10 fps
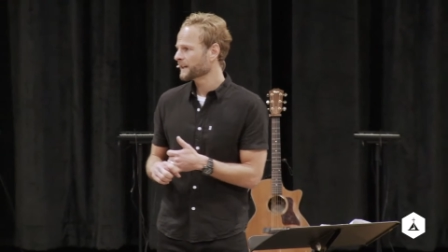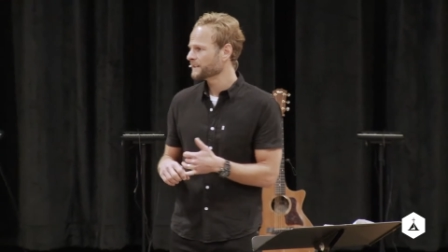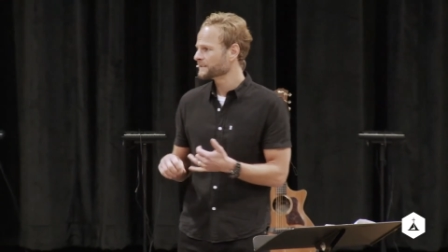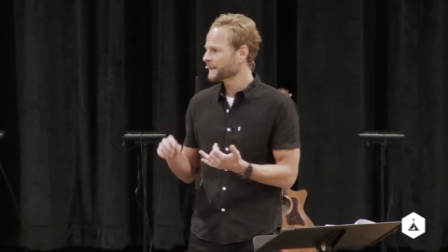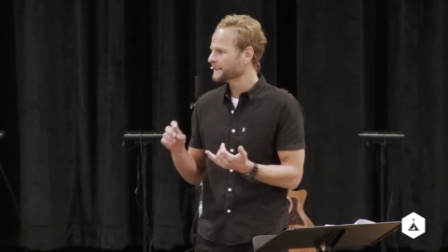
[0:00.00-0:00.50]
I had
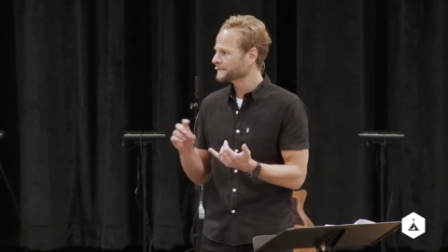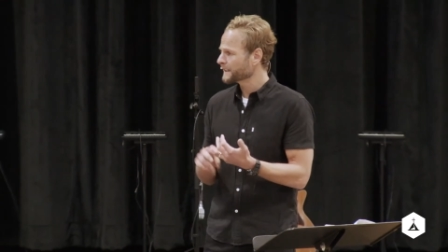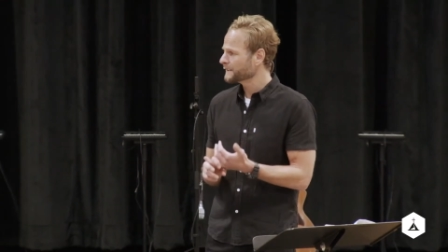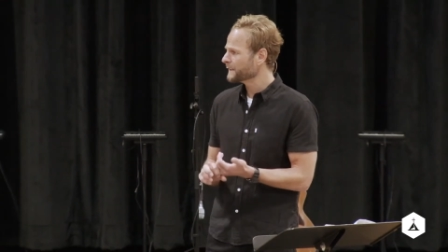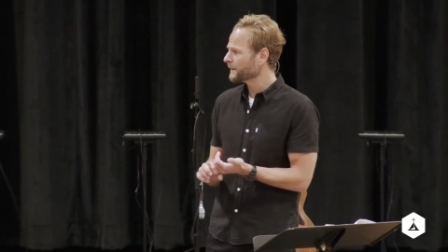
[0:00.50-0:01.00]
to say.
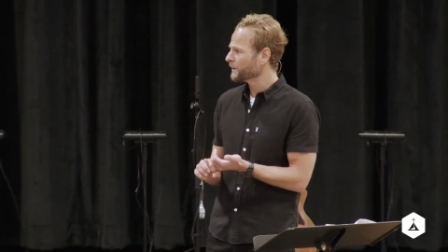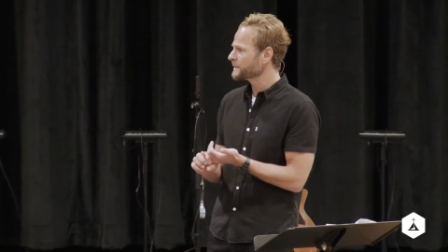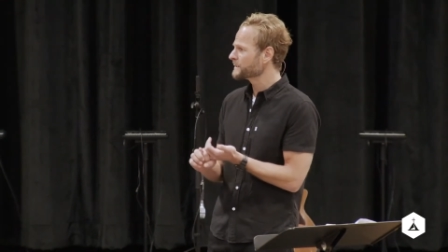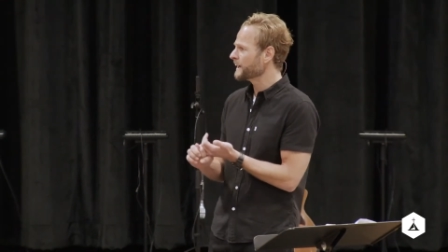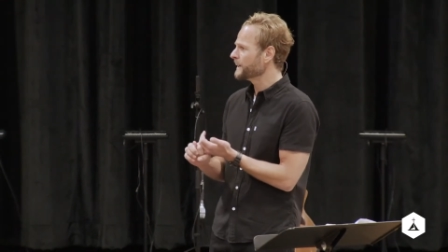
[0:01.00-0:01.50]
Second thing I wanted
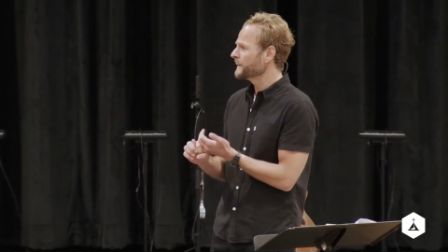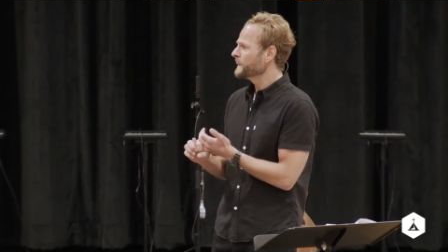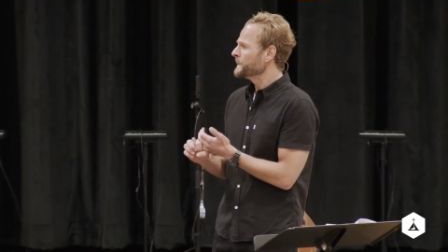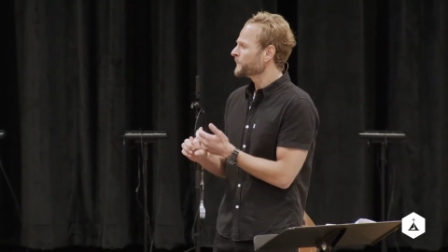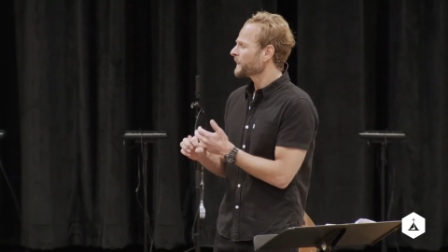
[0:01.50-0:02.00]
to say
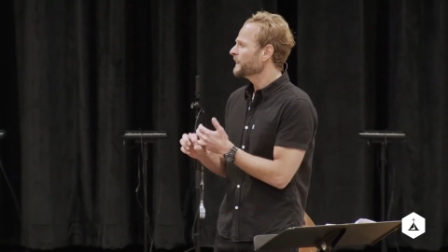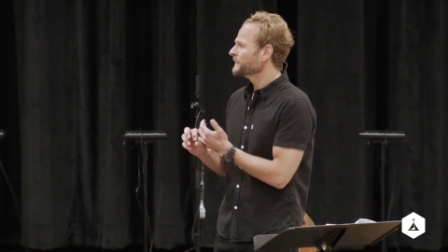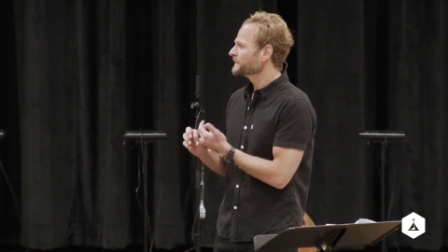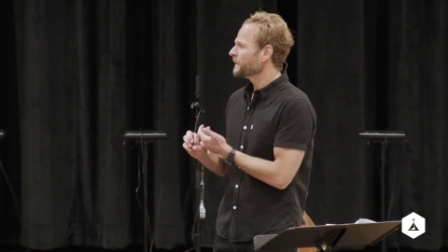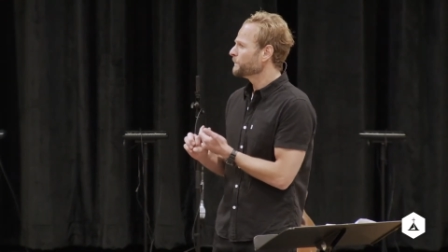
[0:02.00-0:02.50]

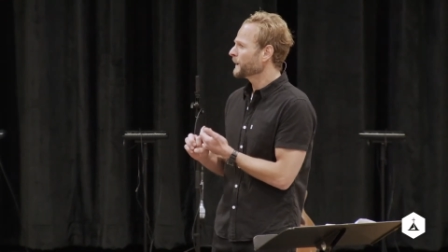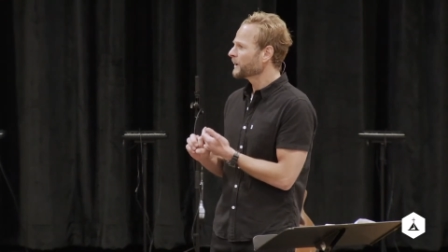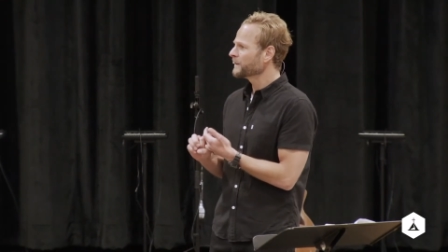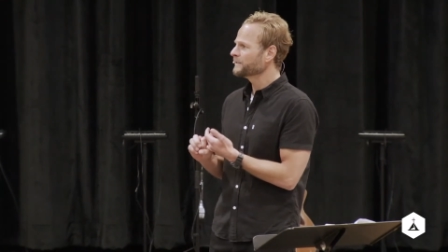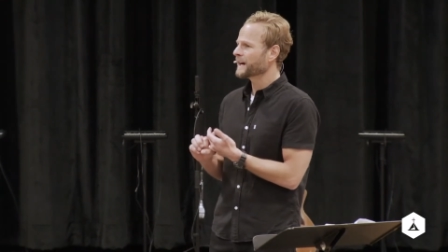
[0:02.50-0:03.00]
is uh,
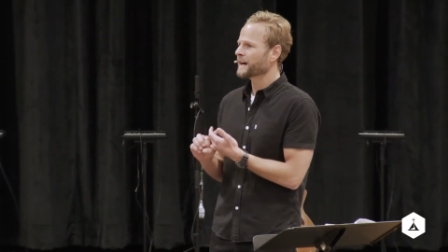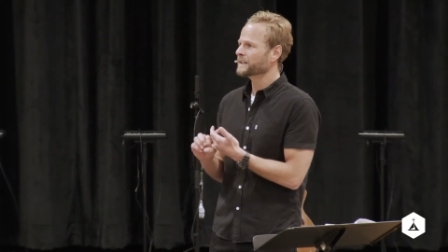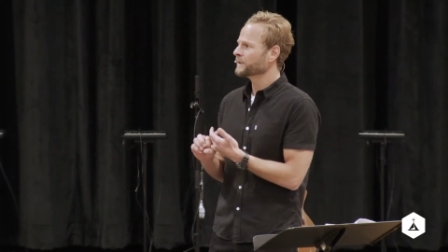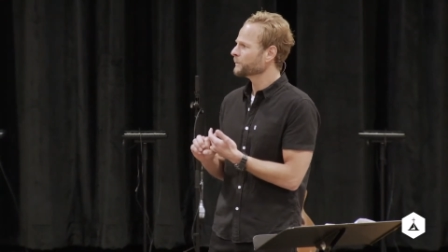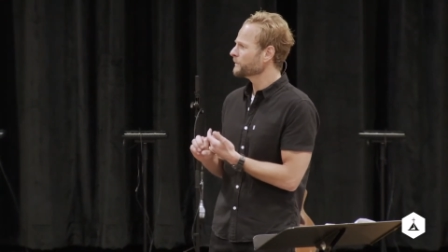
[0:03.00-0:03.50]
part of that,
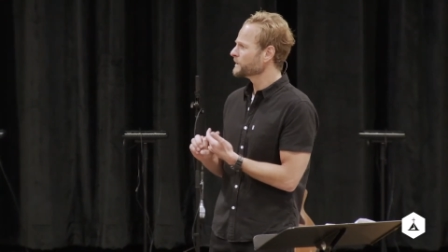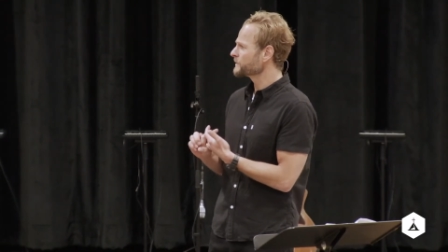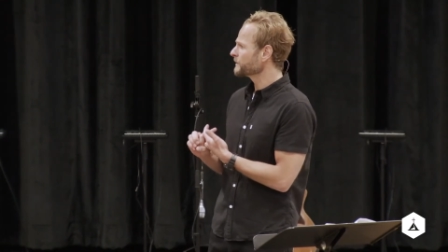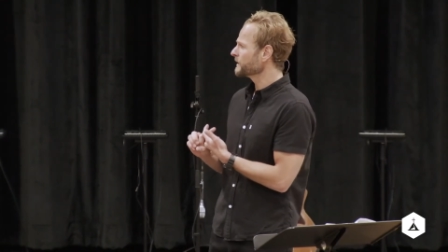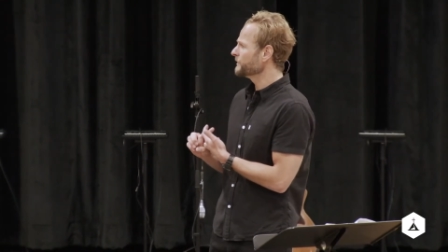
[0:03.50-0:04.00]
you know, we
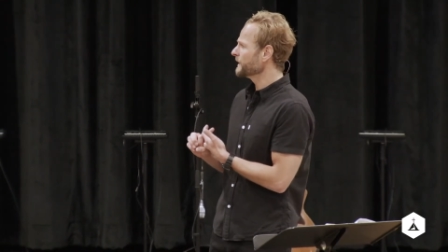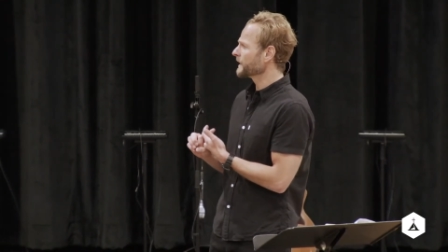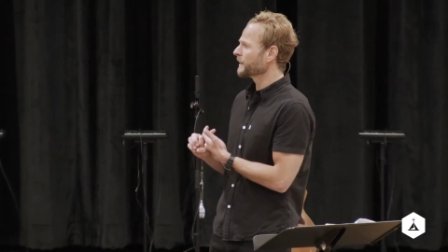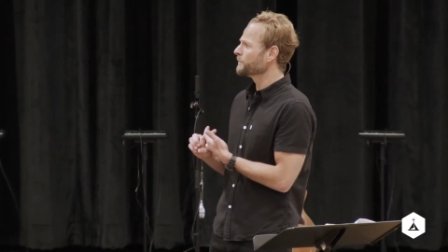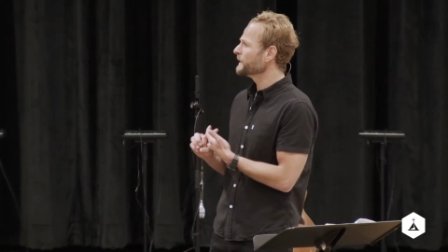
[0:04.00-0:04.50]
just really feel
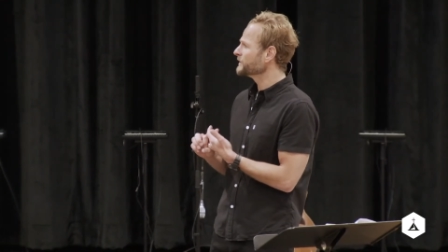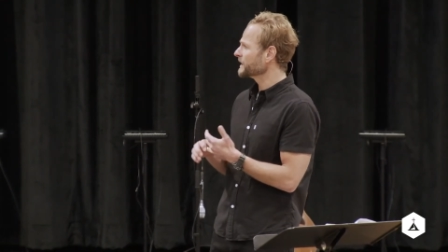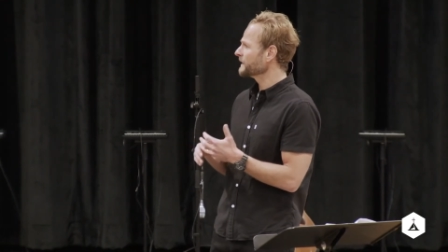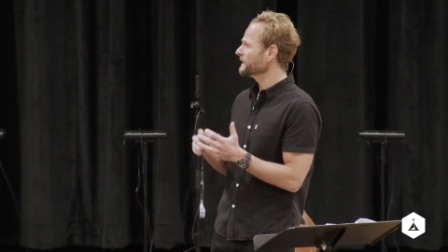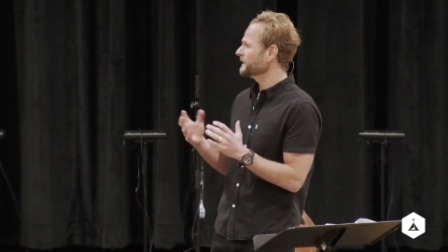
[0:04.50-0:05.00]
like our
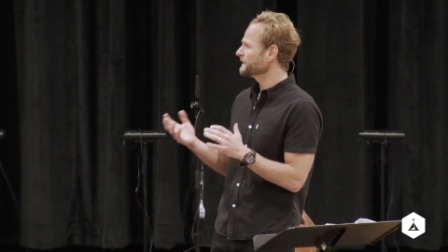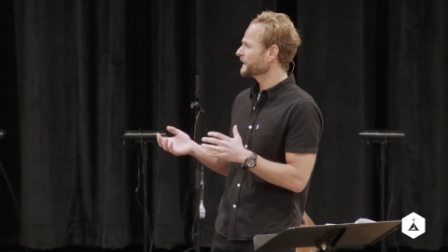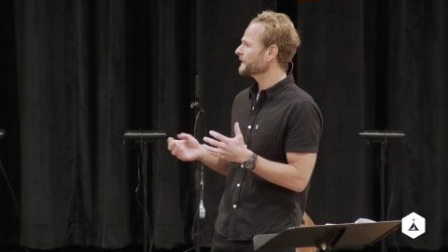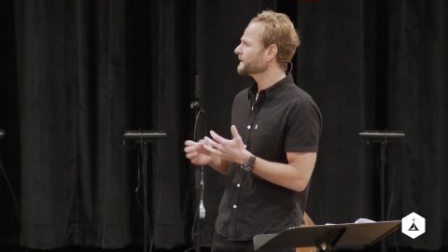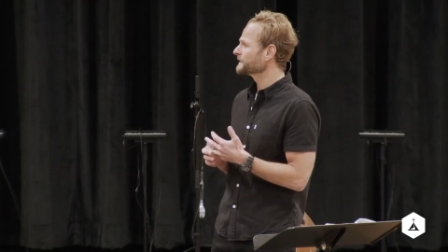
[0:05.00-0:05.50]
mission on the east
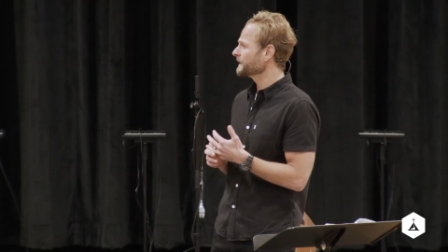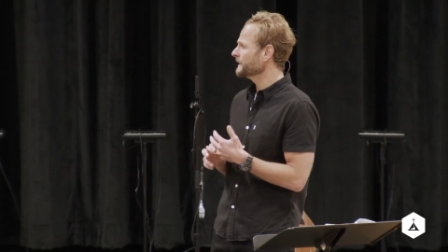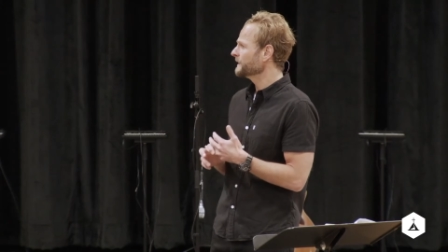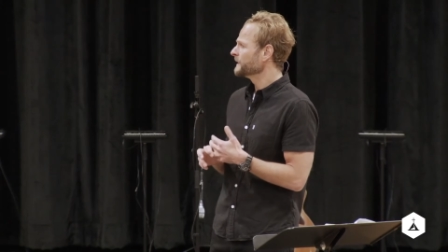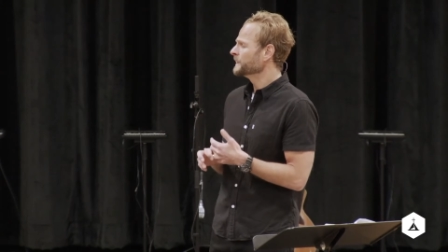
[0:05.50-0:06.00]
side of the
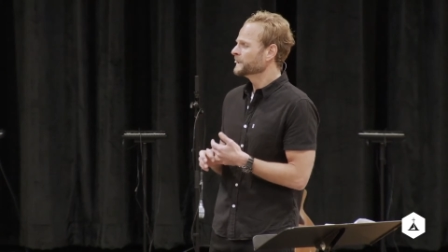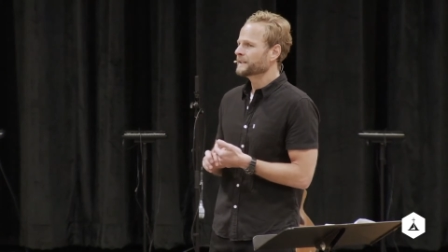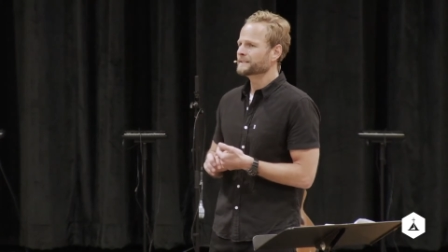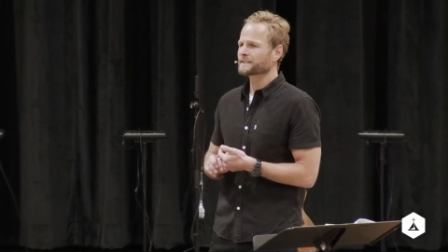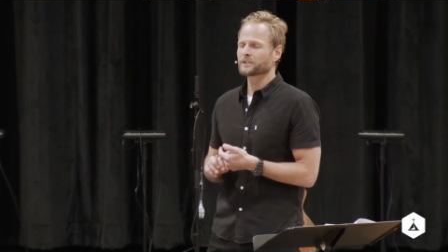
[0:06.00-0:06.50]
city
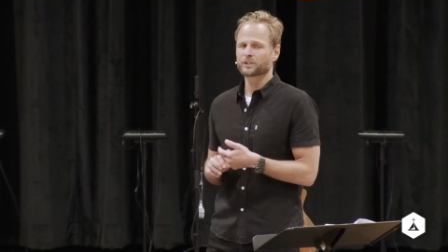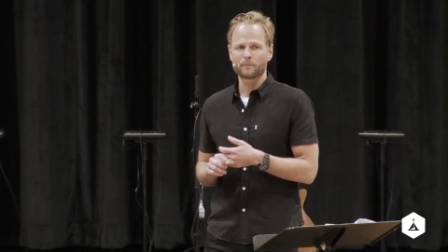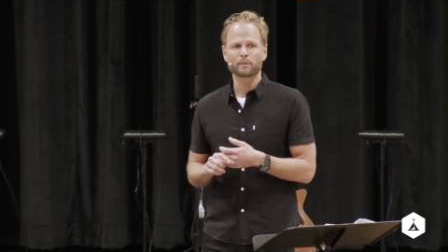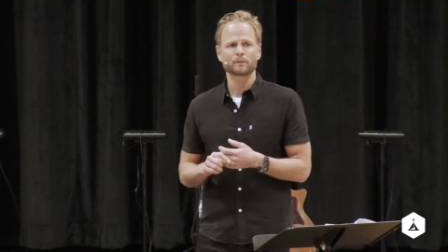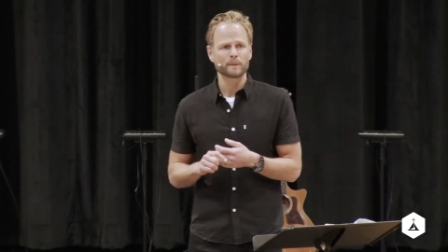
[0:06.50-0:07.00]
is to
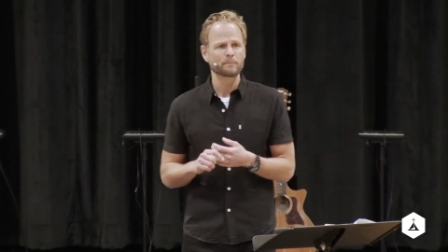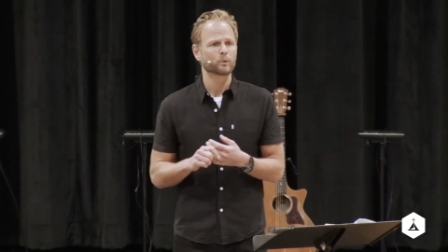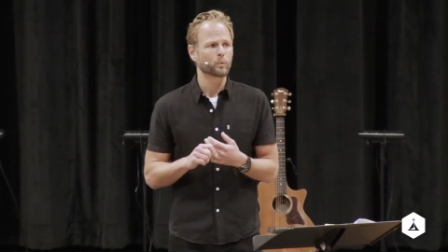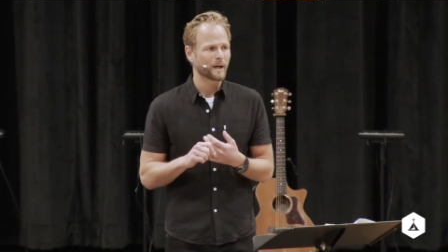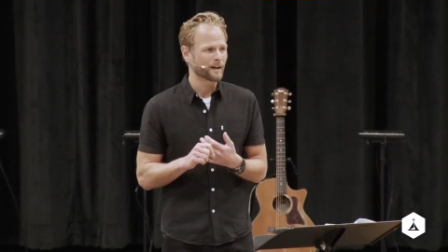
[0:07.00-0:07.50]
shepherd
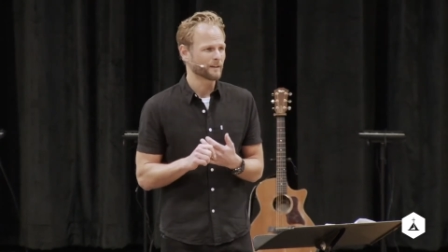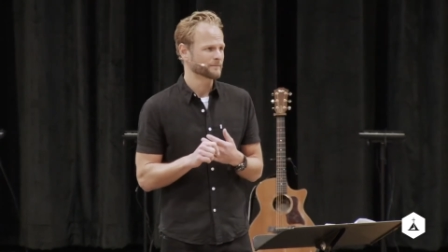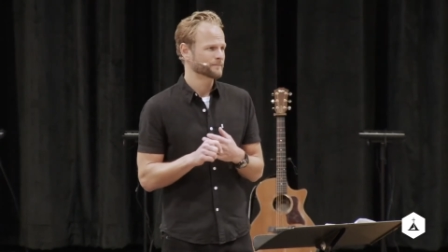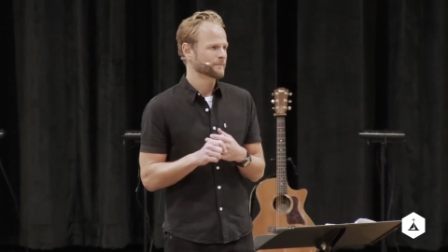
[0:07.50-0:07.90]
people well.